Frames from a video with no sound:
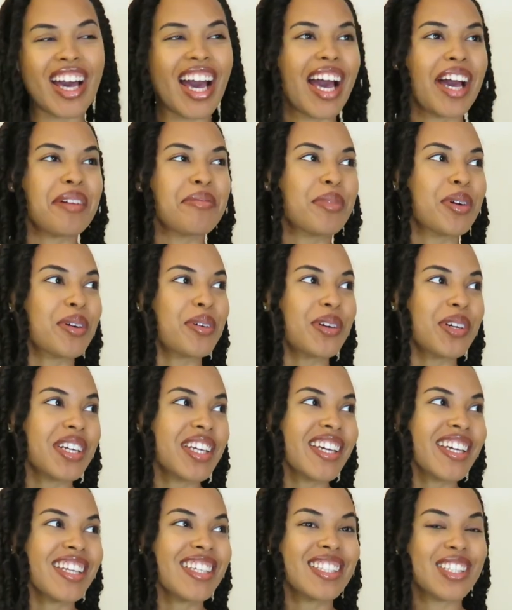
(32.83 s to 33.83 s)
I'm
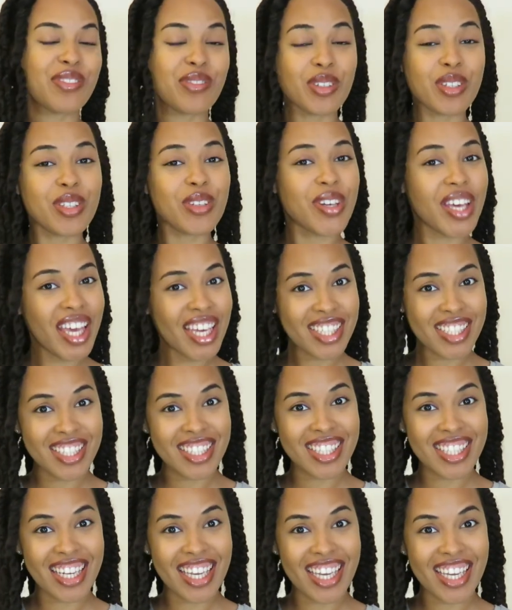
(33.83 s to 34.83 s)
recording in a different
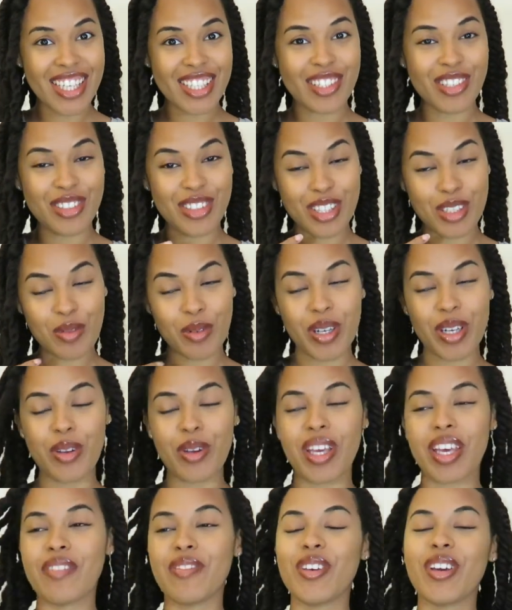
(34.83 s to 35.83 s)
location today, so just want
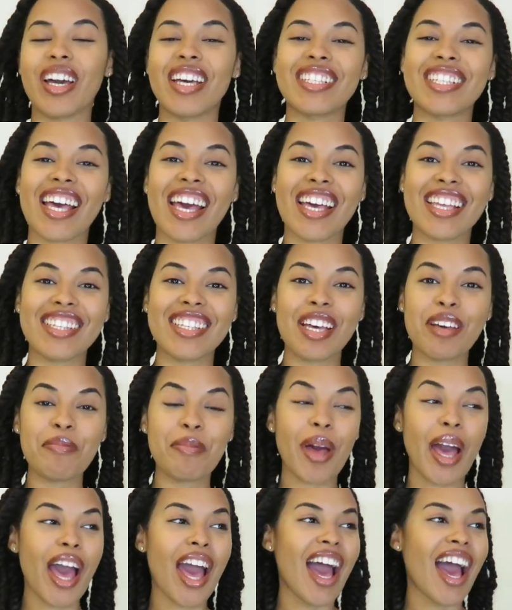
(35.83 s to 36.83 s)
to give you guys a heads
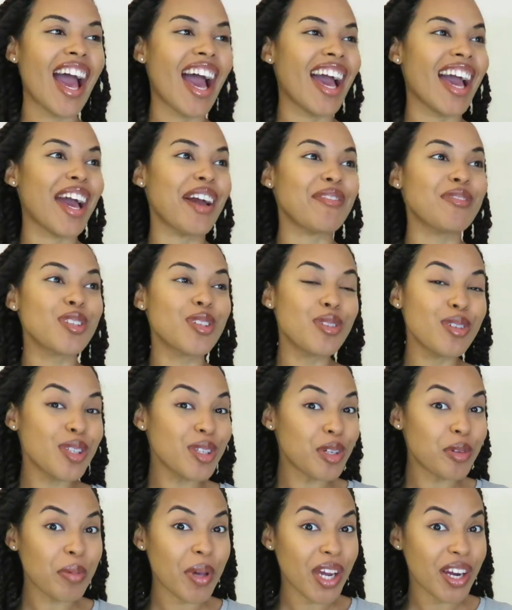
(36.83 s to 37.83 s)
up. I have two
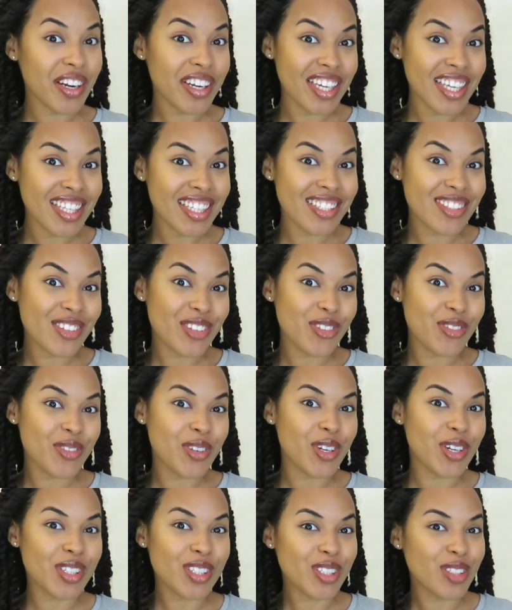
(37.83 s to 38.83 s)
little parakeets, so if
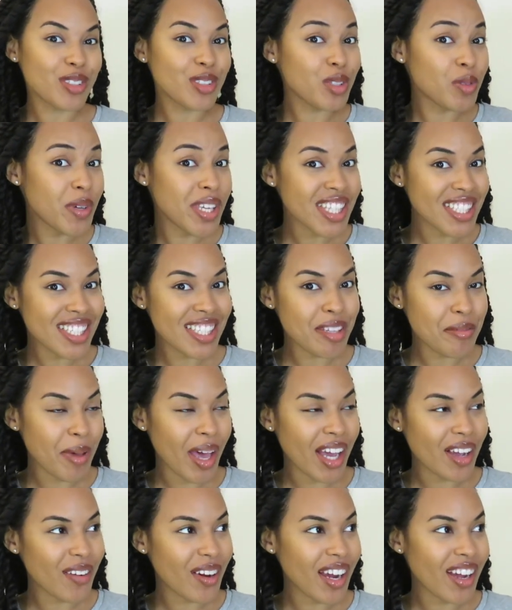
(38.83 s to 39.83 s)
you hear little tweets in the
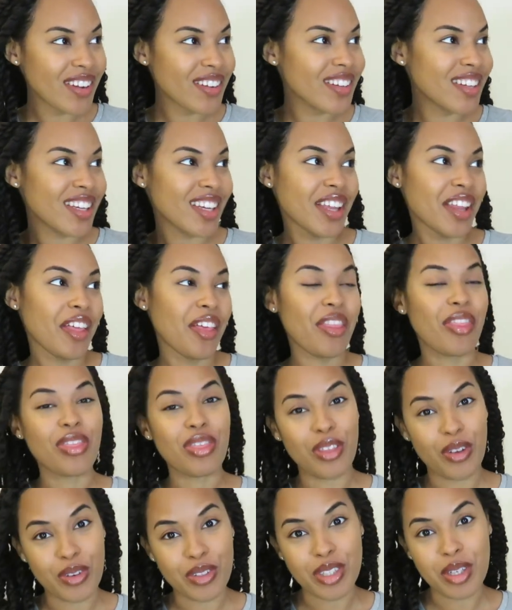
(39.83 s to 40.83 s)
background,
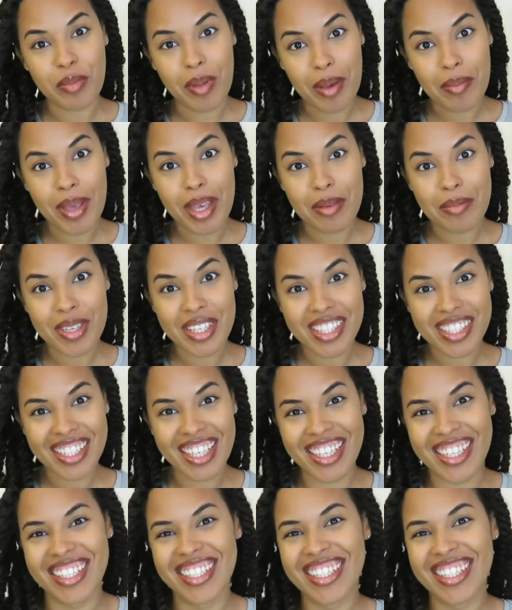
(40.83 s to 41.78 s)
those are my babies.